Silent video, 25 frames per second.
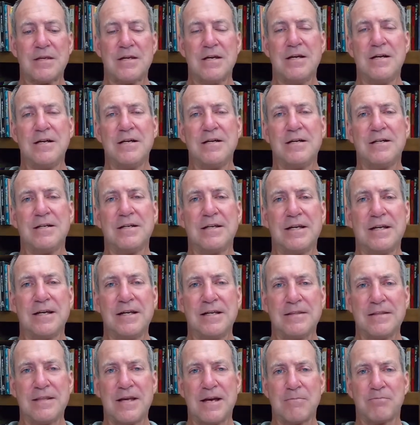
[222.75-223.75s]

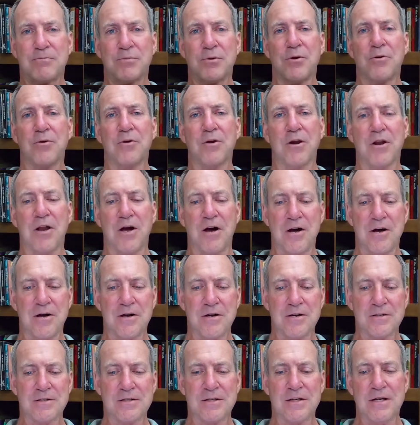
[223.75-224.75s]
in that
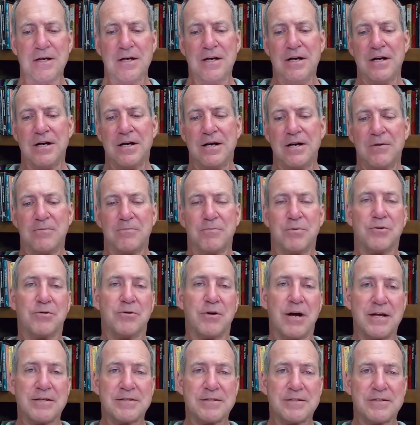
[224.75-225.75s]
prolonged
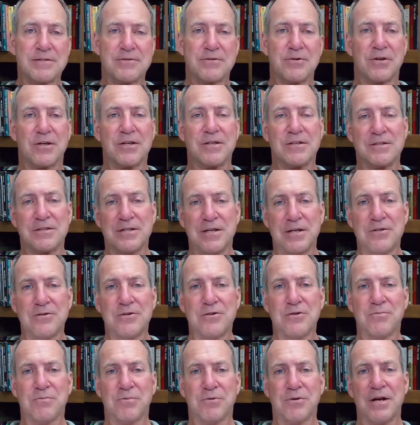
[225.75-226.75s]
presence or
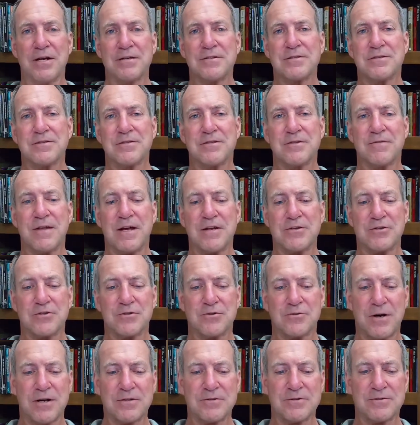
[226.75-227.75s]
continued presence of that
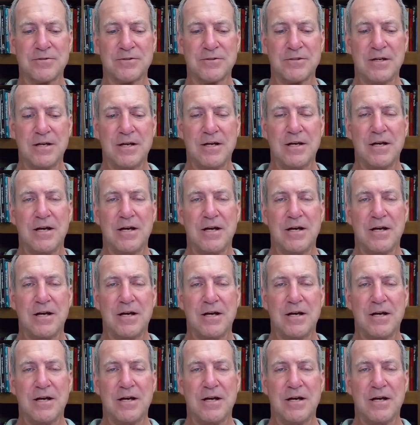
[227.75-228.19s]
stressor,